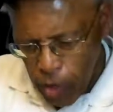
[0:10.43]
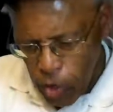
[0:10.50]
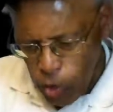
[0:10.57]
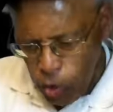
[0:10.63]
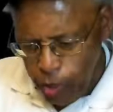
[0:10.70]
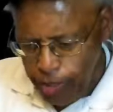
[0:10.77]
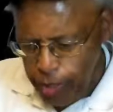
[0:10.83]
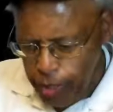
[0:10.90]

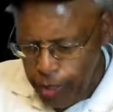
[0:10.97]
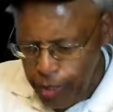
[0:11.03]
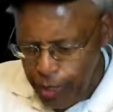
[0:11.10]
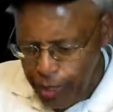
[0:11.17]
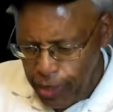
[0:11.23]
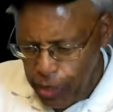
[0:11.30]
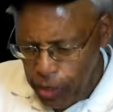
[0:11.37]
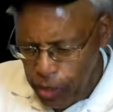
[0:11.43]
Scripture
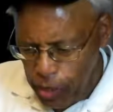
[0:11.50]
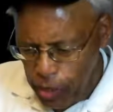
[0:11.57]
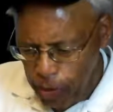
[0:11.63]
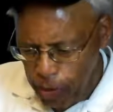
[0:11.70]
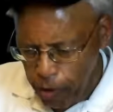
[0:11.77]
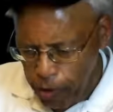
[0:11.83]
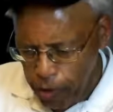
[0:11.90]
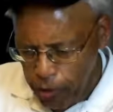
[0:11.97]
teaches the
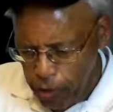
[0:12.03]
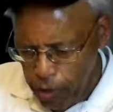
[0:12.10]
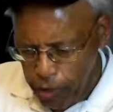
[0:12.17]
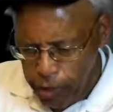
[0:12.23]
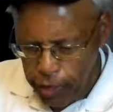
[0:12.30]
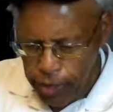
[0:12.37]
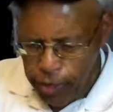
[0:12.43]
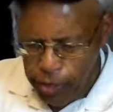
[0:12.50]

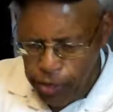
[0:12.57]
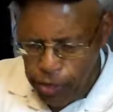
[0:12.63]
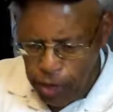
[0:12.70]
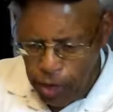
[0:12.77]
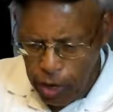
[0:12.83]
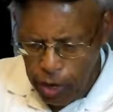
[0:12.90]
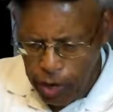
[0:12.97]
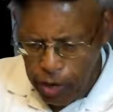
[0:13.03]
Prototokos
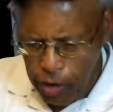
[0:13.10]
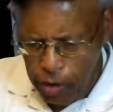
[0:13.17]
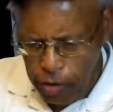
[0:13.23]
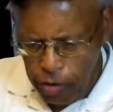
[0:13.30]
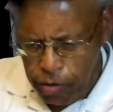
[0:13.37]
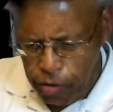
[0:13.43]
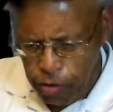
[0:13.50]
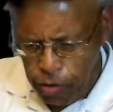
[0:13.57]
are
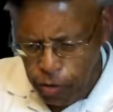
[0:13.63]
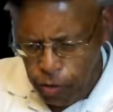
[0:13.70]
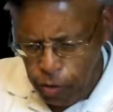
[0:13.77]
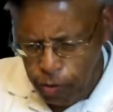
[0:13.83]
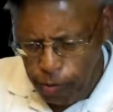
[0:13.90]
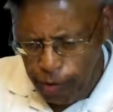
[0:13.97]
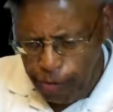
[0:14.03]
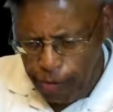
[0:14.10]
those
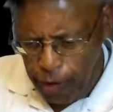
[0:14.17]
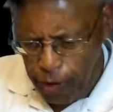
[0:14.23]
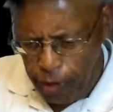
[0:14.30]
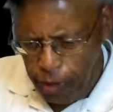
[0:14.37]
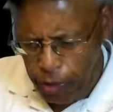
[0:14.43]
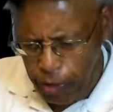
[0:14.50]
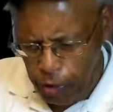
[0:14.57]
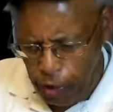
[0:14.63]
whom the
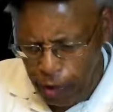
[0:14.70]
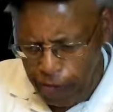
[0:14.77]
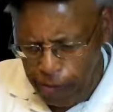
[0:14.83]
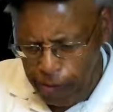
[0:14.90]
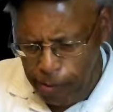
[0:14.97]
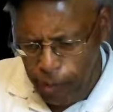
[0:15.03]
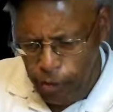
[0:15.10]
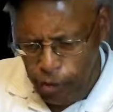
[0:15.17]
Father called
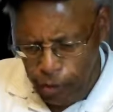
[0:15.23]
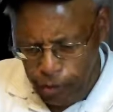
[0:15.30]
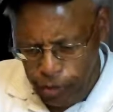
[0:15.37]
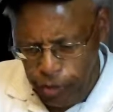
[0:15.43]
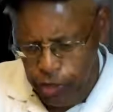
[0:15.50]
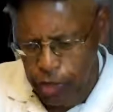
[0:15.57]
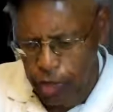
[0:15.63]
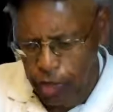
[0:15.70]
from
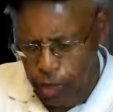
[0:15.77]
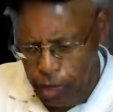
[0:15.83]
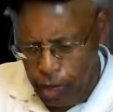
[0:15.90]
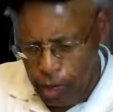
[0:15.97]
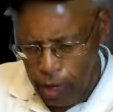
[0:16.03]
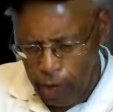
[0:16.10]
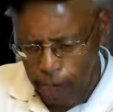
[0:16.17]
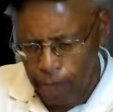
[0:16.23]
eternity,
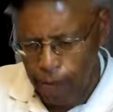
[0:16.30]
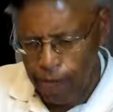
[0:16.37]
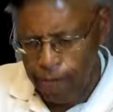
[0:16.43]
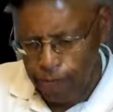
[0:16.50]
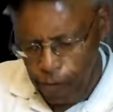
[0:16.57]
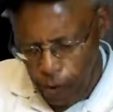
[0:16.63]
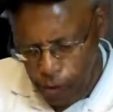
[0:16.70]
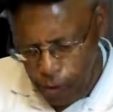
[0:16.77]

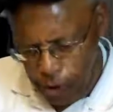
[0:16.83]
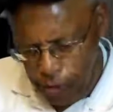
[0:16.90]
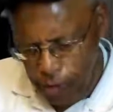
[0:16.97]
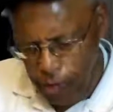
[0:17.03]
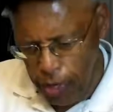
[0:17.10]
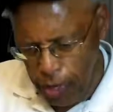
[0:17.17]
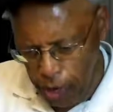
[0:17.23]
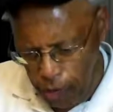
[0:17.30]
before
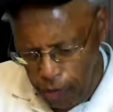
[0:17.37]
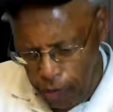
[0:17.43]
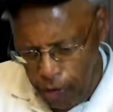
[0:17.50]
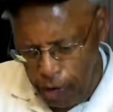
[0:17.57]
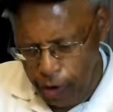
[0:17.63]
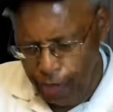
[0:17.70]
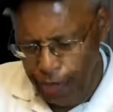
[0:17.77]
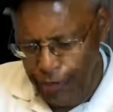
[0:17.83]
the era
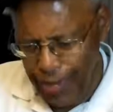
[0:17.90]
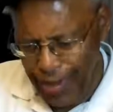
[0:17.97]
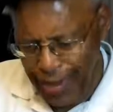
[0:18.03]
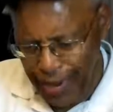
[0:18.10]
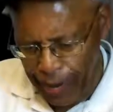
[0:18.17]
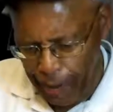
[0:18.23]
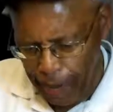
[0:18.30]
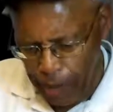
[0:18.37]
of
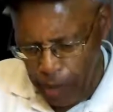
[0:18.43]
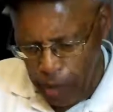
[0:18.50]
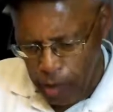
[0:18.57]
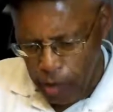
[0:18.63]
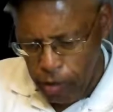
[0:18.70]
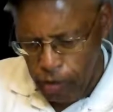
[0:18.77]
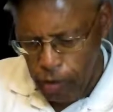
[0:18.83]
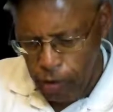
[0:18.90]
time.
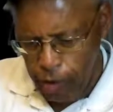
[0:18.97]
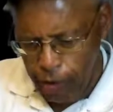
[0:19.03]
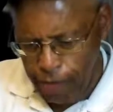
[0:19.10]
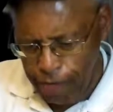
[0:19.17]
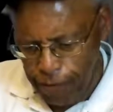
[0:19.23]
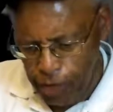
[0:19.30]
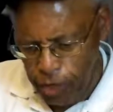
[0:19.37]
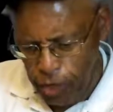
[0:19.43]
Turn to
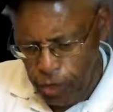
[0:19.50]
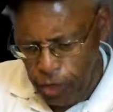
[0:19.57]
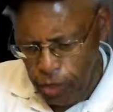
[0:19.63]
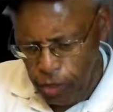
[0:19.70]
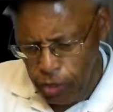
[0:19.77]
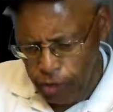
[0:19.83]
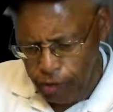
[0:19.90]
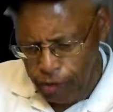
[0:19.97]

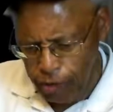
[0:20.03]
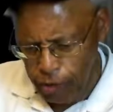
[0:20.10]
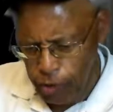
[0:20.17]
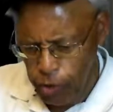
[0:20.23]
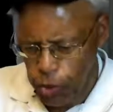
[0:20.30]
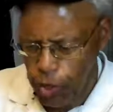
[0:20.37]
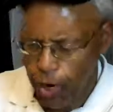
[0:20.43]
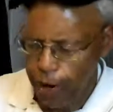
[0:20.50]
Ephesians, the
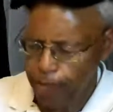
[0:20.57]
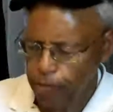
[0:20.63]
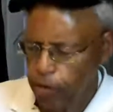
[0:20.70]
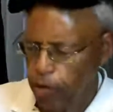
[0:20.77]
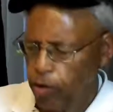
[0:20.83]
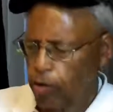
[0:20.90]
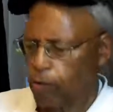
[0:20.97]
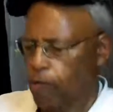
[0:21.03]
first
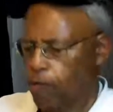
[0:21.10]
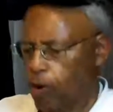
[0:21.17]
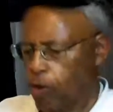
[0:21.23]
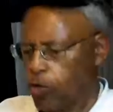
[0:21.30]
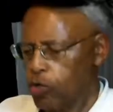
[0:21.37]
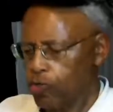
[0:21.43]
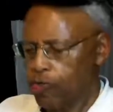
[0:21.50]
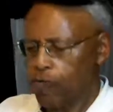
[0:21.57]
chapter,
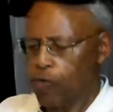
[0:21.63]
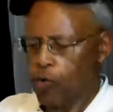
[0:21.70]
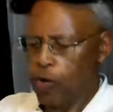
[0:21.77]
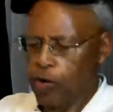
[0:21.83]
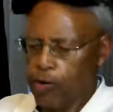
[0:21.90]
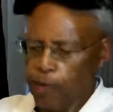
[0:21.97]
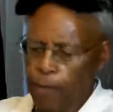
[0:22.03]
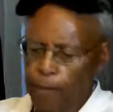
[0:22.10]
verse
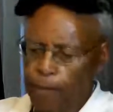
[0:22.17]
4.